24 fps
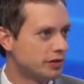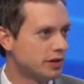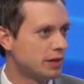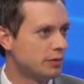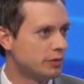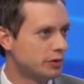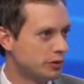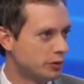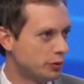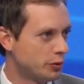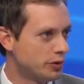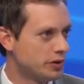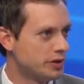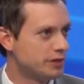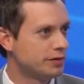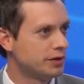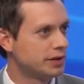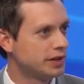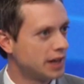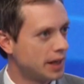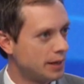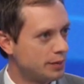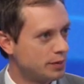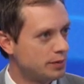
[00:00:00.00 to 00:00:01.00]
laboratories
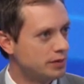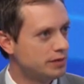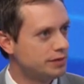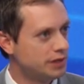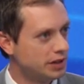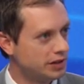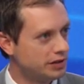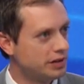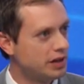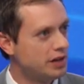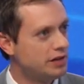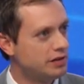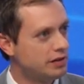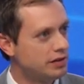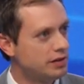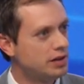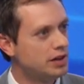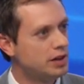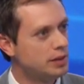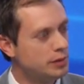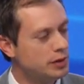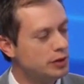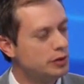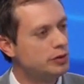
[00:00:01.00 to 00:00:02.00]
for complement fixation
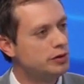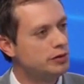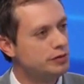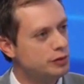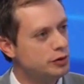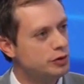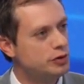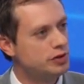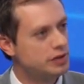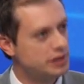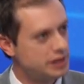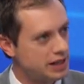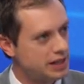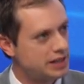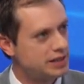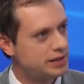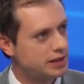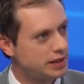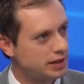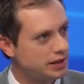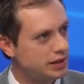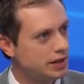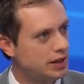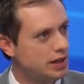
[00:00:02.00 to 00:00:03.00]
and immunodiffusion
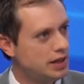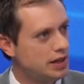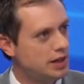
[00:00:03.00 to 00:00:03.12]
testing.